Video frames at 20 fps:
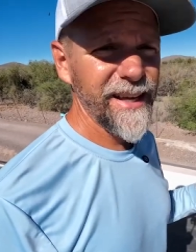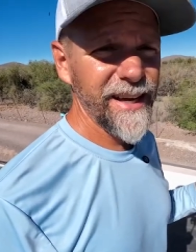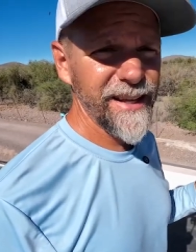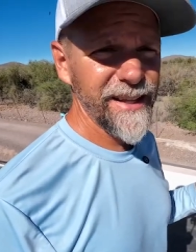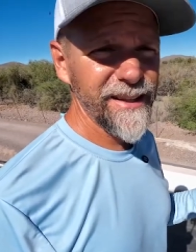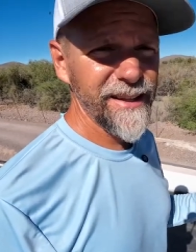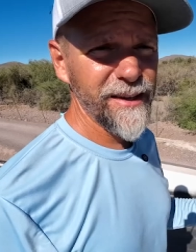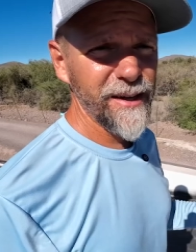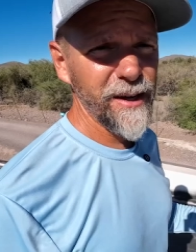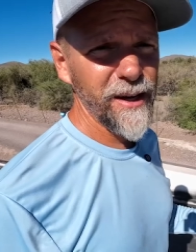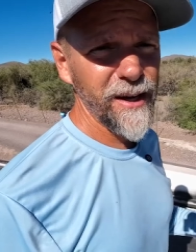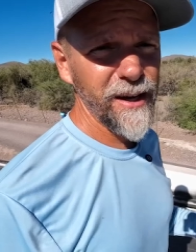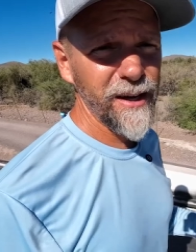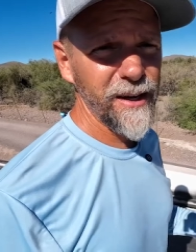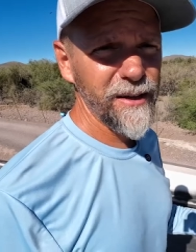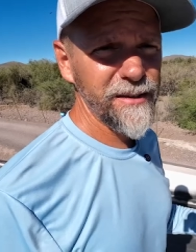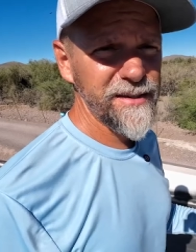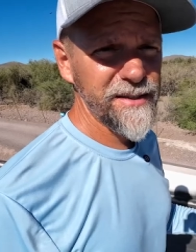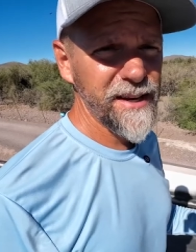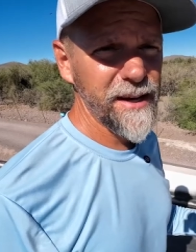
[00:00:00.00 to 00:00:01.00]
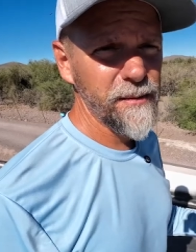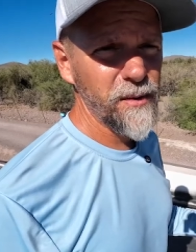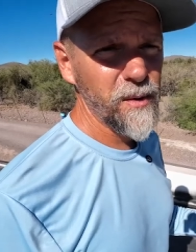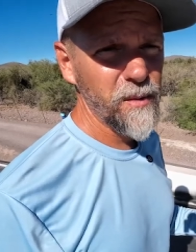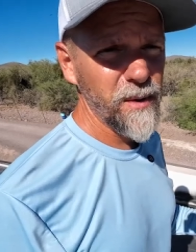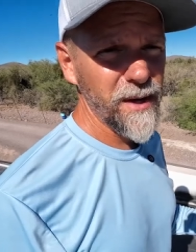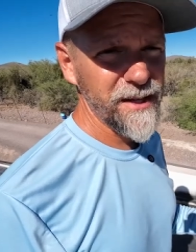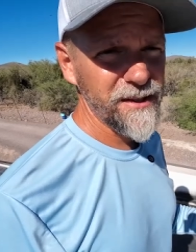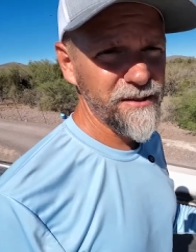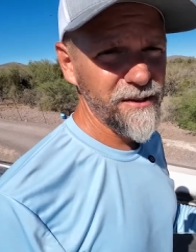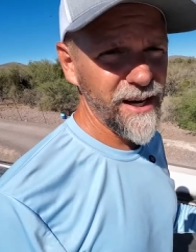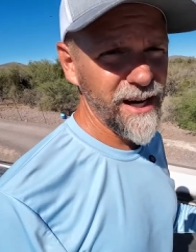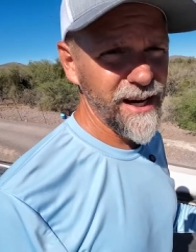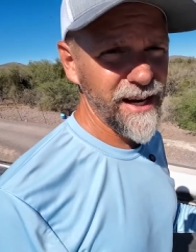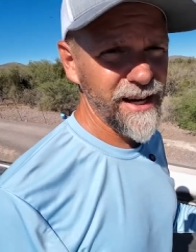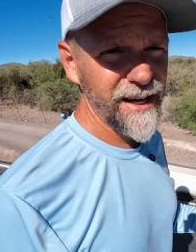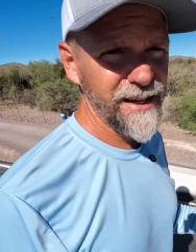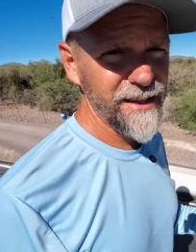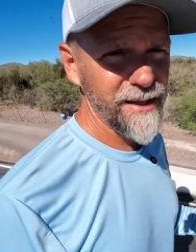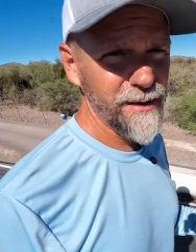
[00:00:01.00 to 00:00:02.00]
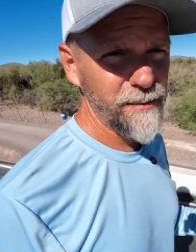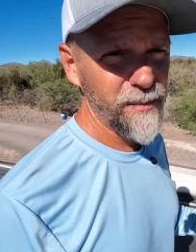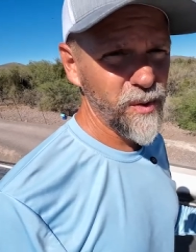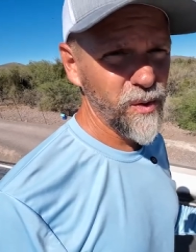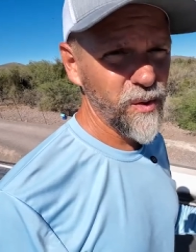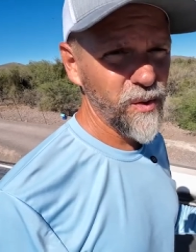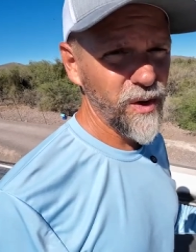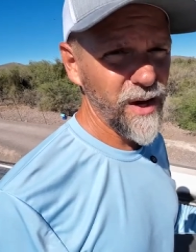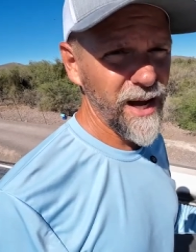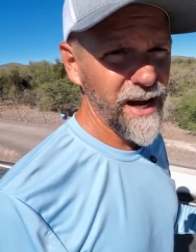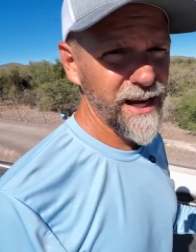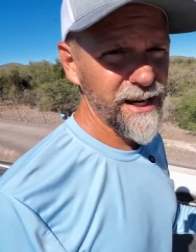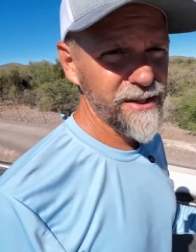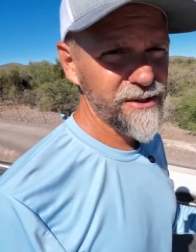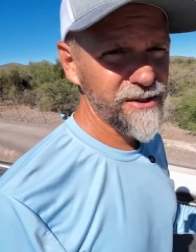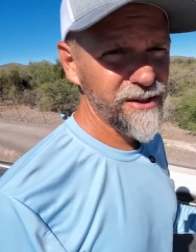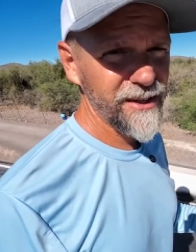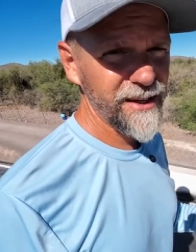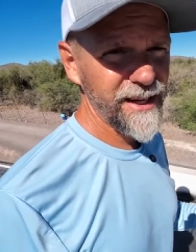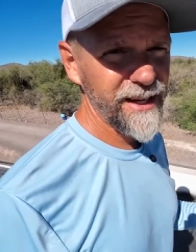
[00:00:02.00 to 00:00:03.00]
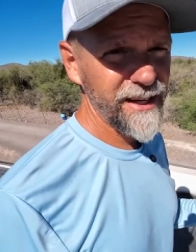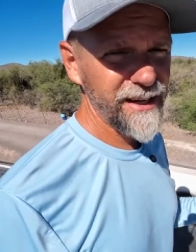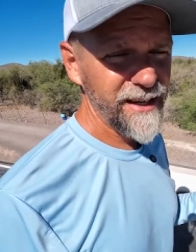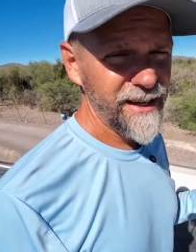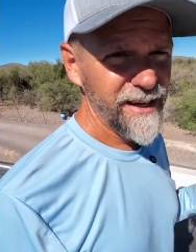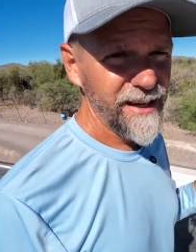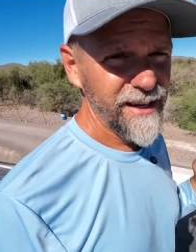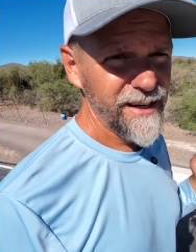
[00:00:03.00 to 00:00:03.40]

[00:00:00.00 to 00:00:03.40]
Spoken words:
then the skimmer went dry, and the pool actually,